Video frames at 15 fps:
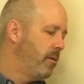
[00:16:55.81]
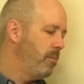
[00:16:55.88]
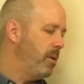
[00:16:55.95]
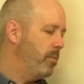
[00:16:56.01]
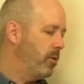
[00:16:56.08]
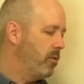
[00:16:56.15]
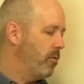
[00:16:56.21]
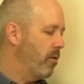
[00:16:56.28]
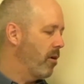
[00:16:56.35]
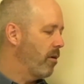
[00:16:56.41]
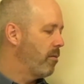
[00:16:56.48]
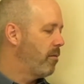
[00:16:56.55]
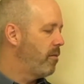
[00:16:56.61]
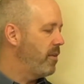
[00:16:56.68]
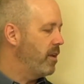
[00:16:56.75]
People who
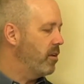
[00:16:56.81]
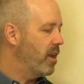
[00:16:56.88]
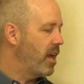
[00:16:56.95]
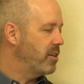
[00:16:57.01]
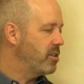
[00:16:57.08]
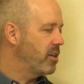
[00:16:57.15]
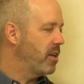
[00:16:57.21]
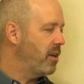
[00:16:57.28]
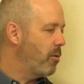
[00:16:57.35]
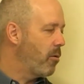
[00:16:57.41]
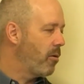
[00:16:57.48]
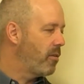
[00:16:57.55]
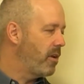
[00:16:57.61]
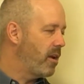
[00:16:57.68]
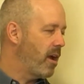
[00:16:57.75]
are theologically
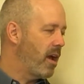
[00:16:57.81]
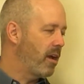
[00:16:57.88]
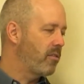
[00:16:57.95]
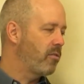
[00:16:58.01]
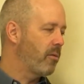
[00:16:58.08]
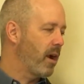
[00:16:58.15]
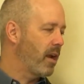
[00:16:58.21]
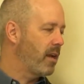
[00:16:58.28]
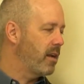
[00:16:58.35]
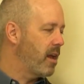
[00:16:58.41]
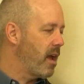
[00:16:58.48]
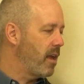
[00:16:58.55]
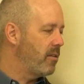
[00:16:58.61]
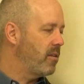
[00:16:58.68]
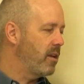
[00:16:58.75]
orthodox
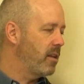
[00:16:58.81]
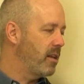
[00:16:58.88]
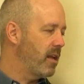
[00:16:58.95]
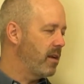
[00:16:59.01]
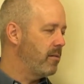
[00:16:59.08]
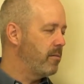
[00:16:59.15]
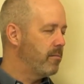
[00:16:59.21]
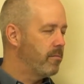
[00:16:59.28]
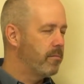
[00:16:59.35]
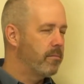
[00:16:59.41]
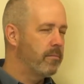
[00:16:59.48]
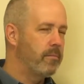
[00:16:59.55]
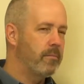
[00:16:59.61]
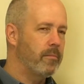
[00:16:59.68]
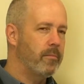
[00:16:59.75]
recognizing that
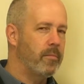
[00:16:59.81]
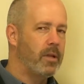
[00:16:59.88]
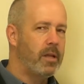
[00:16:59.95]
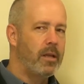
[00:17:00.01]
hmm,